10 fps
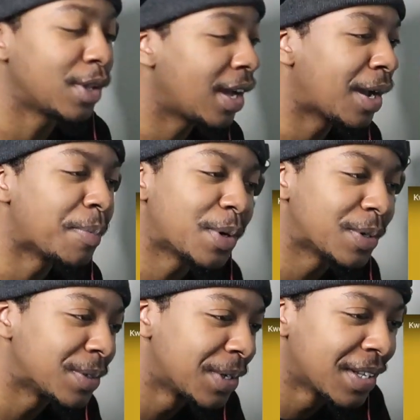Nah,
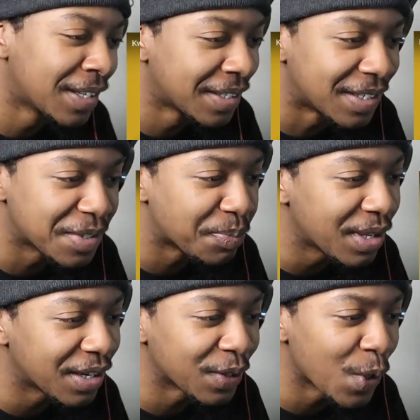bro. This
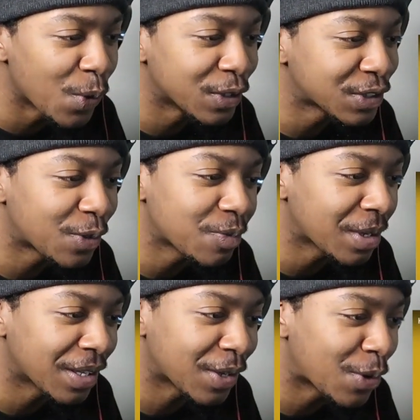beat alone is so
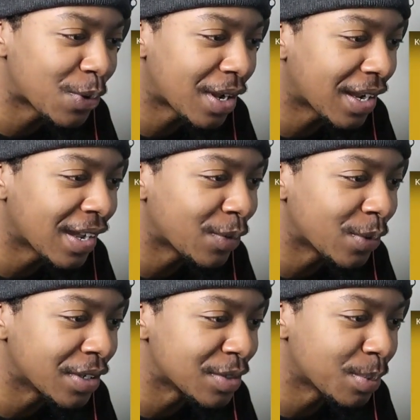fucking cold. I gotta
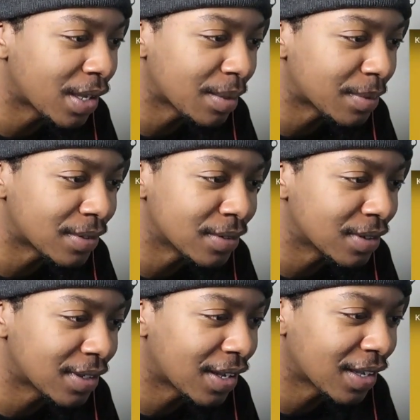run this back, bro.
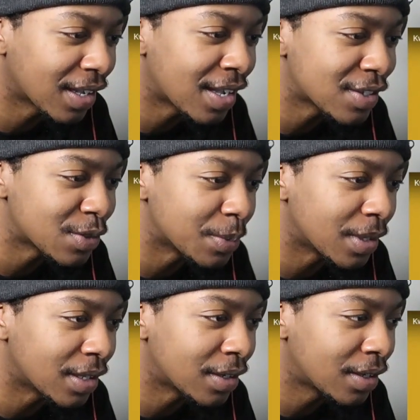I got to,
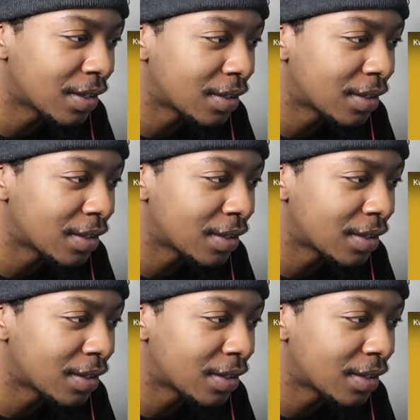man.